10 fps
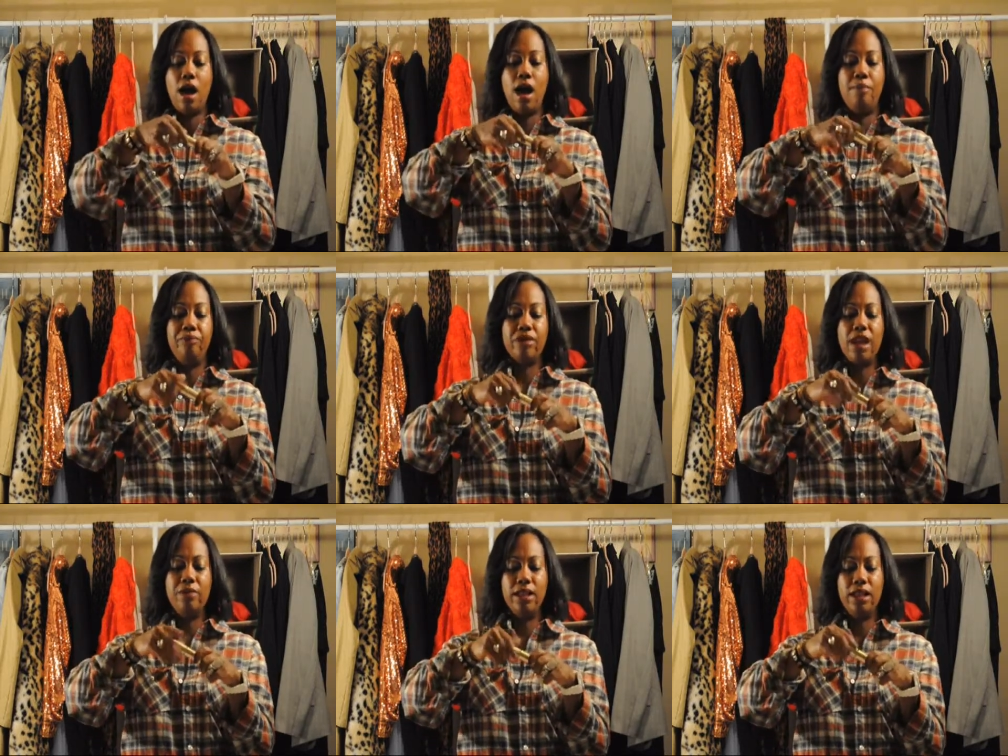um,
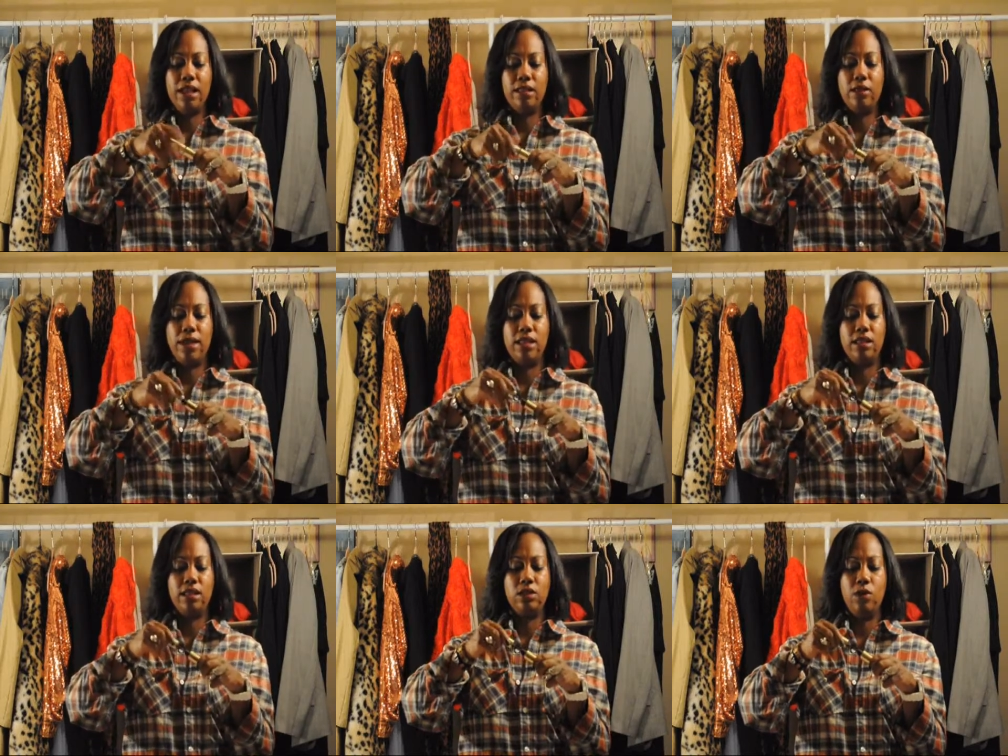I really like the way
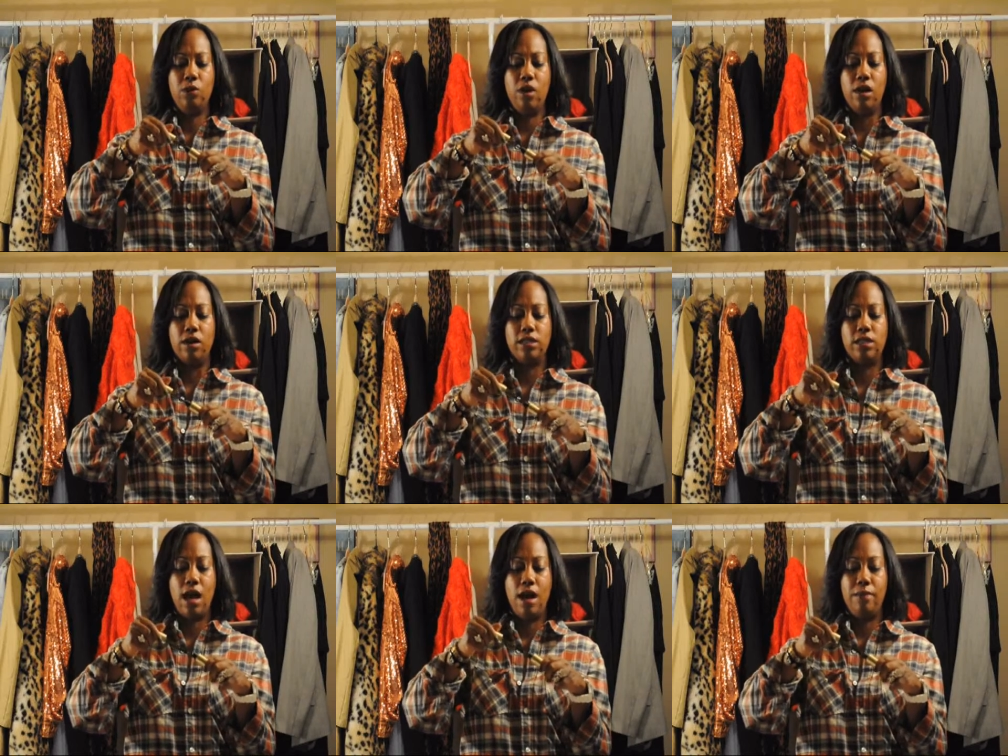that this one works,
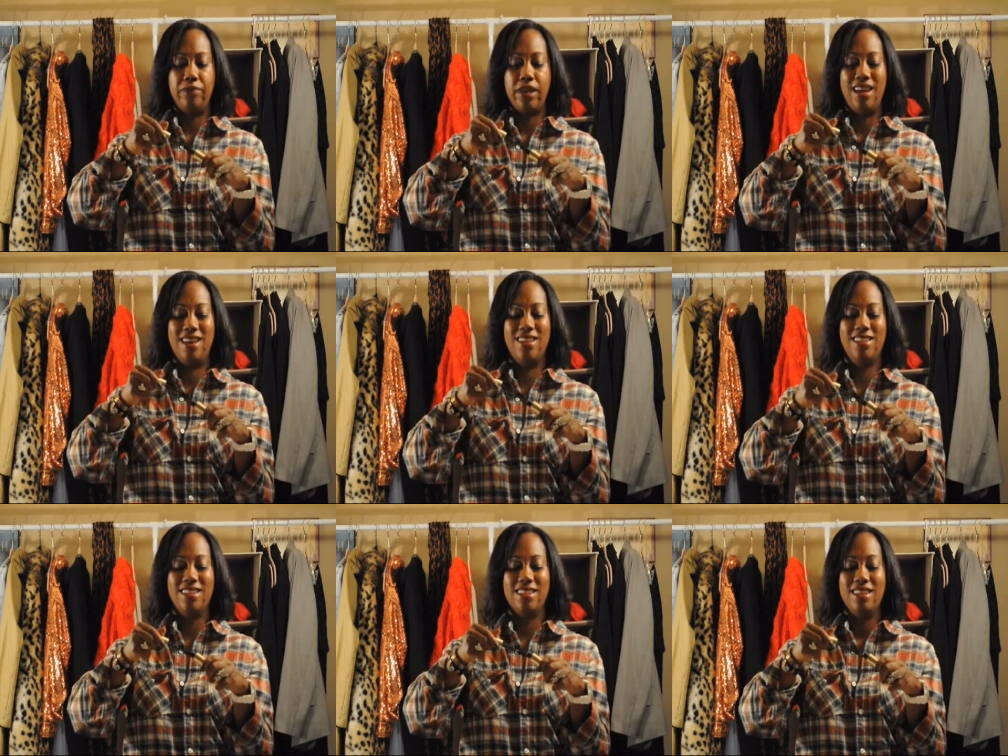um,
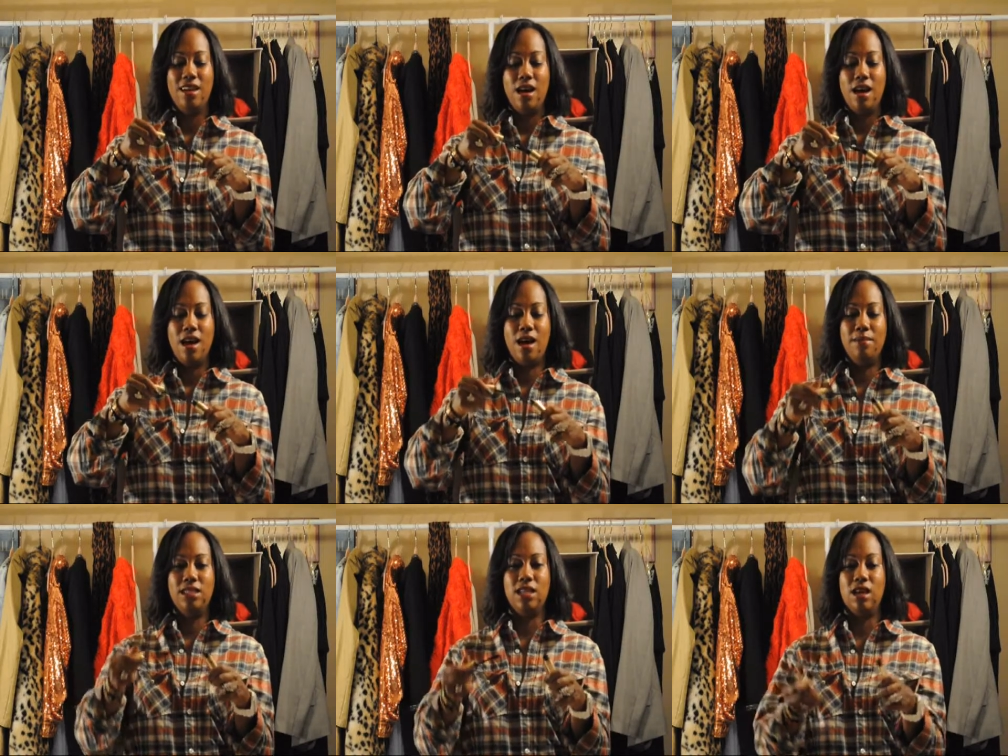and
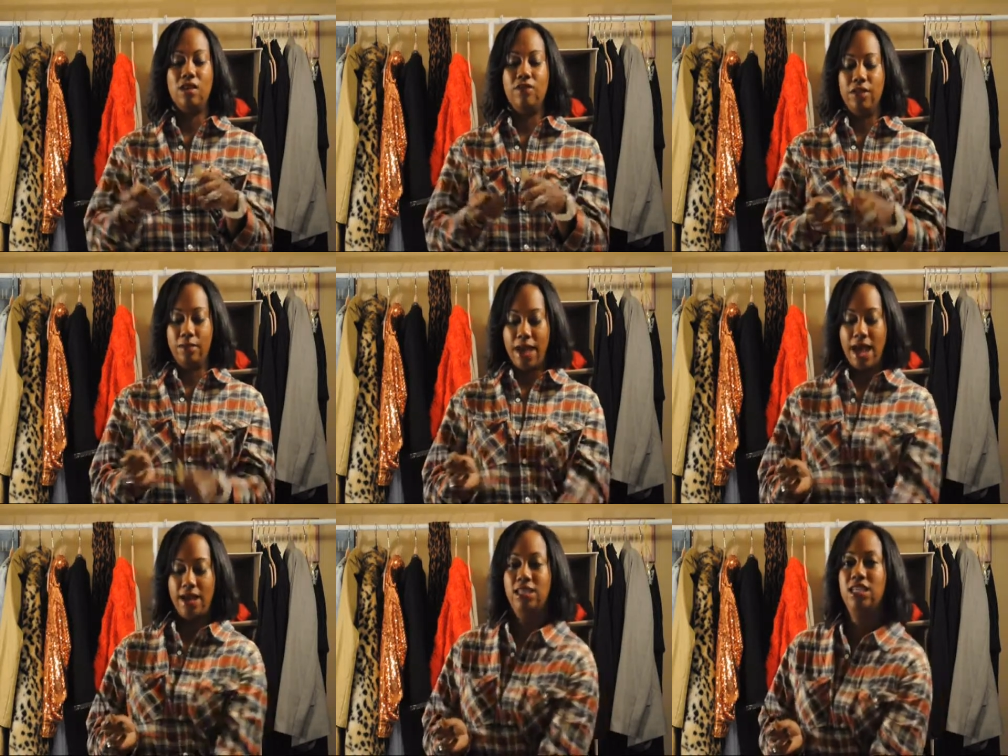I'm a sucker for the
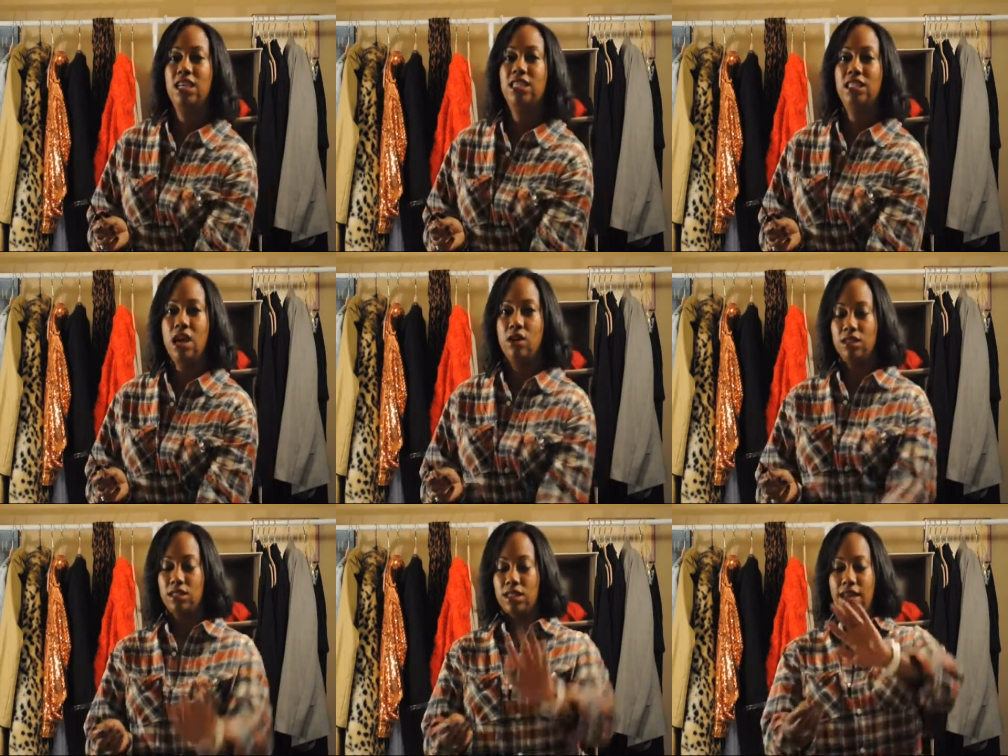packaging,
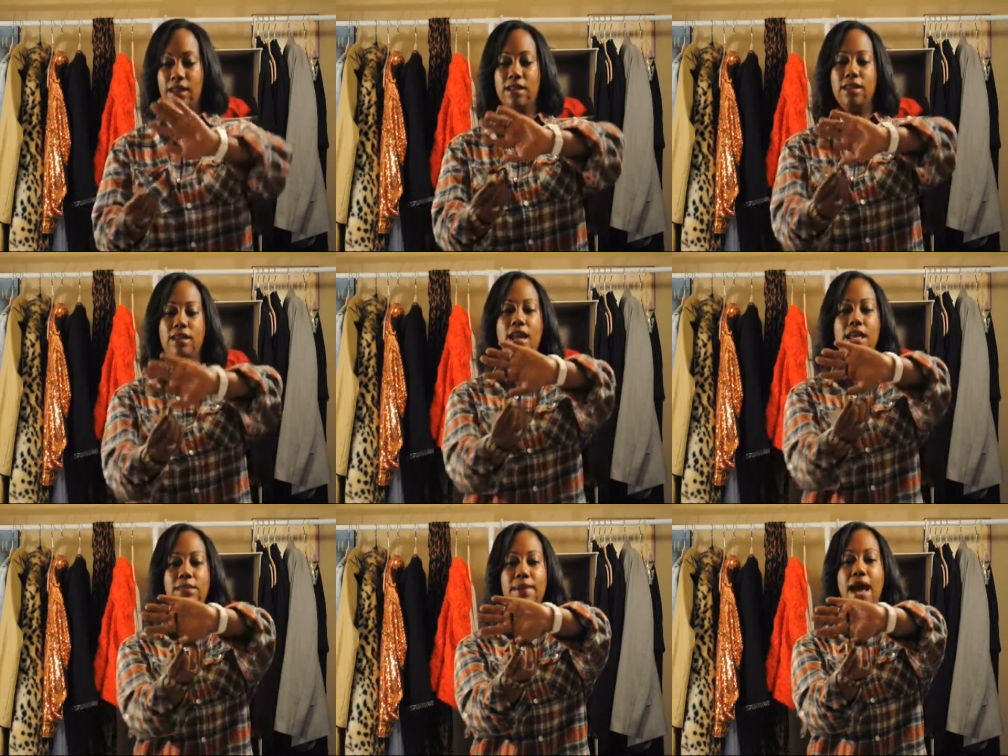so it's like
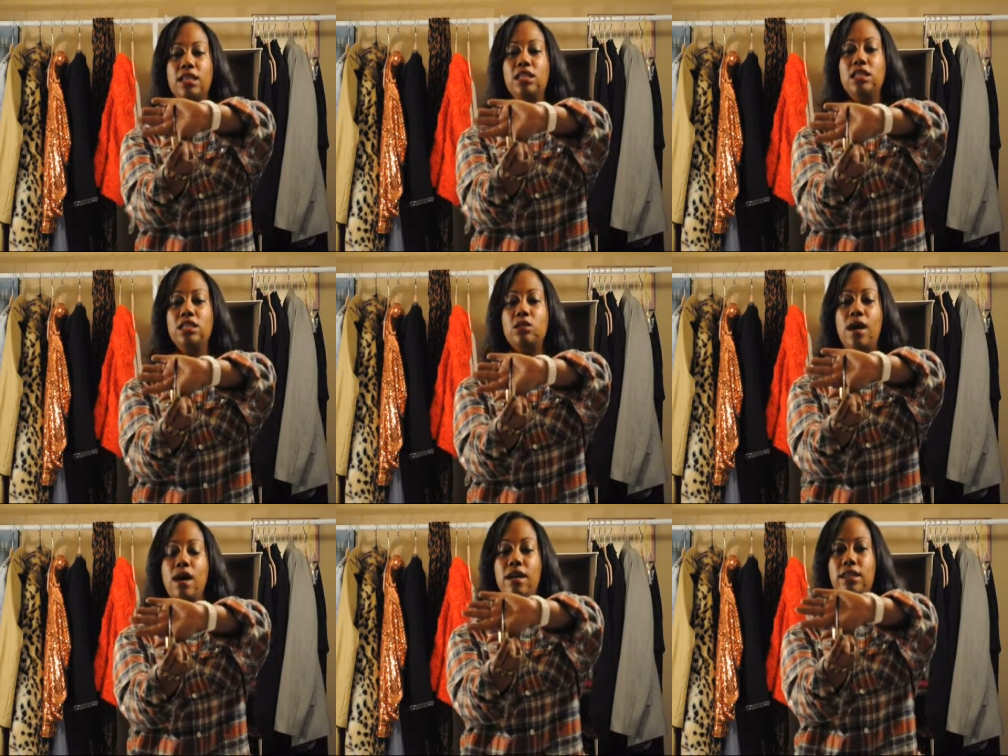nice packaging as
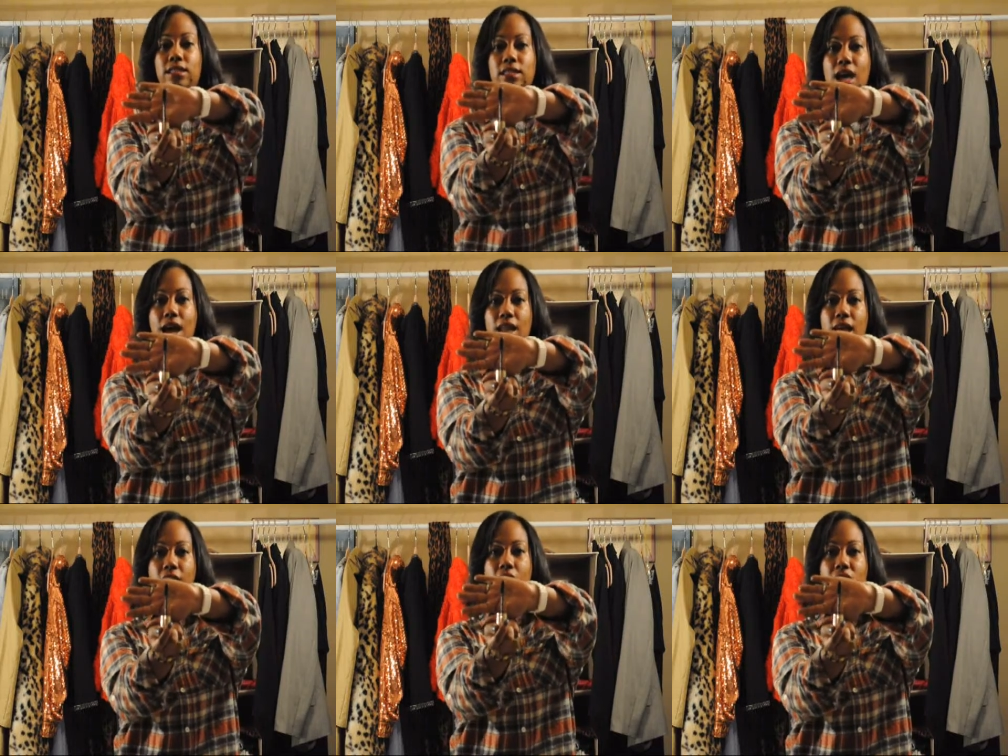well, and it's got
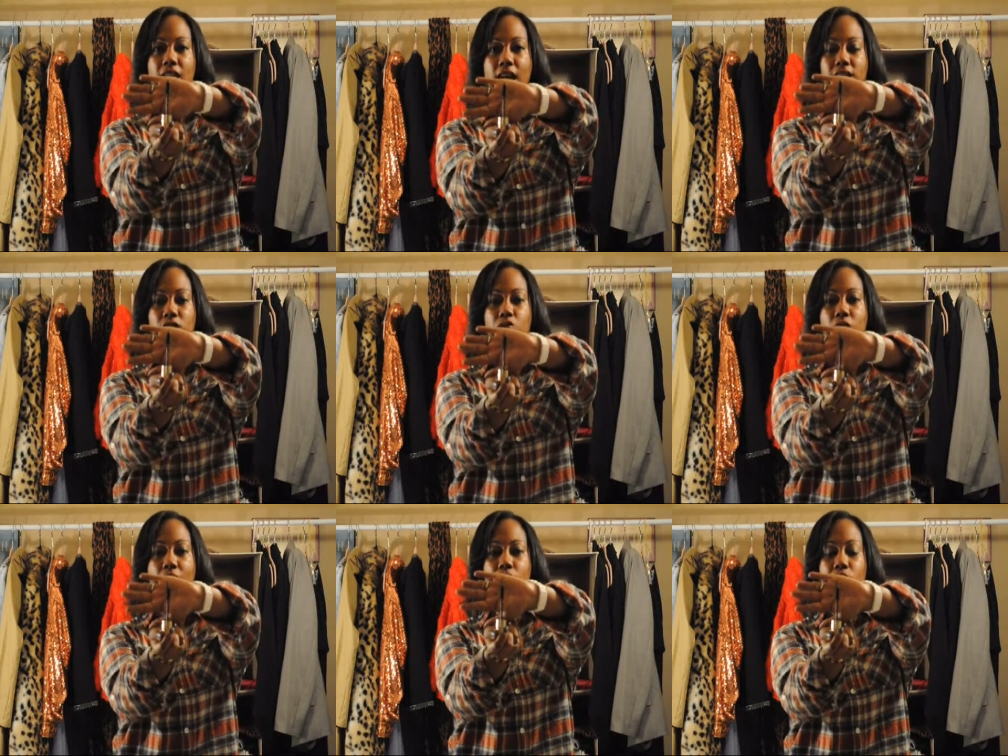like a nice
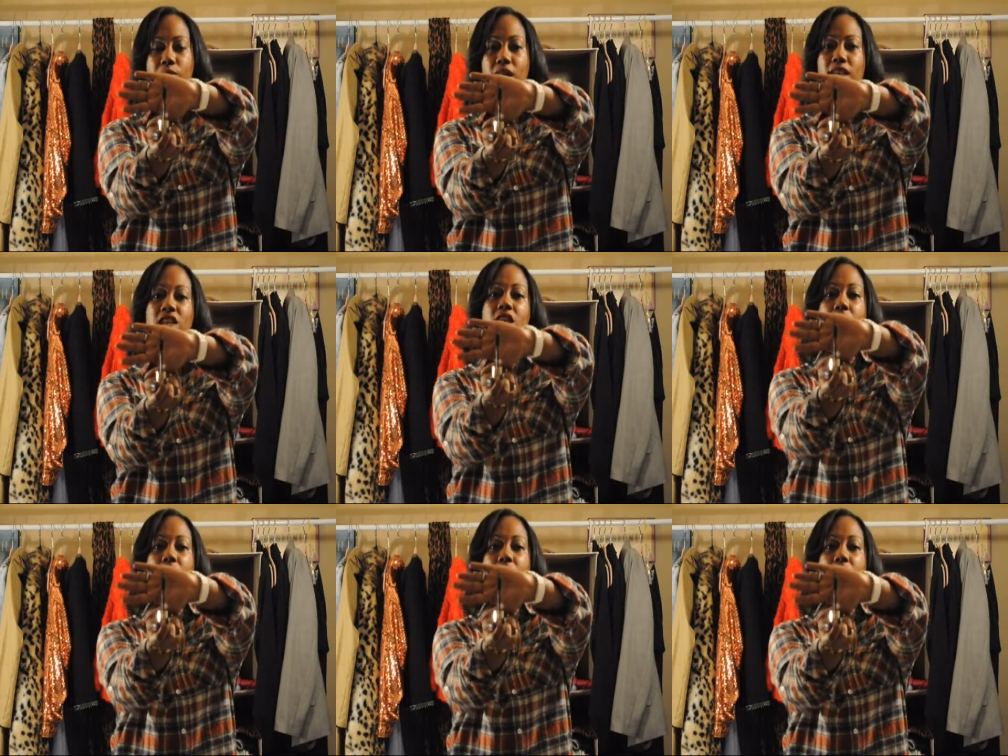round brush.